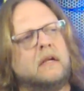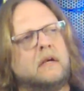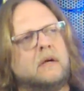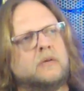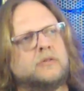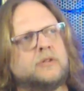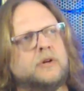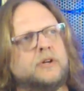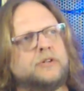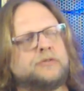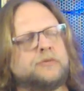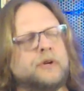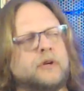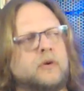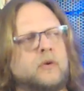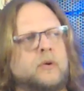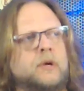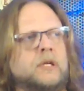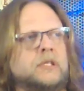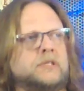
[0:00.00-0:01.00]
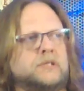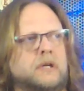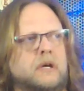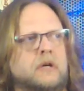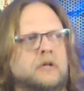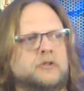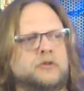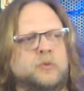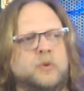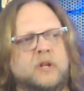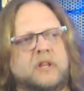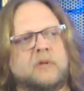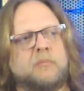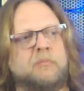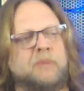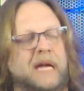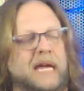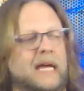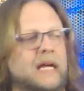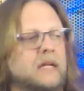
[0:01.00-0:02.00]
I was always recording songs with a
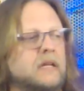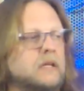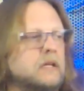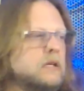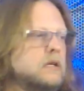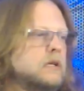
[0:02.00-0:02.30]
band,